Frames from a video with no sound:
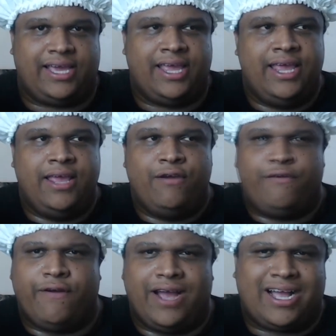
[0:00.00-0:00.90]
Like,
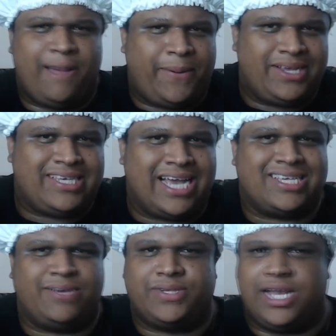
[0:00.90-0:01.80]
for a couple of
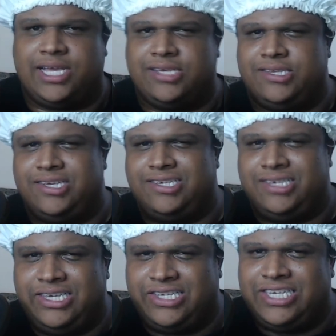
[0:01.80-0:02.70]
seconds, I was like, is
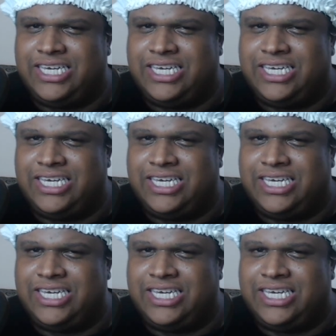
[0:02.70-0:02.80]
this CG?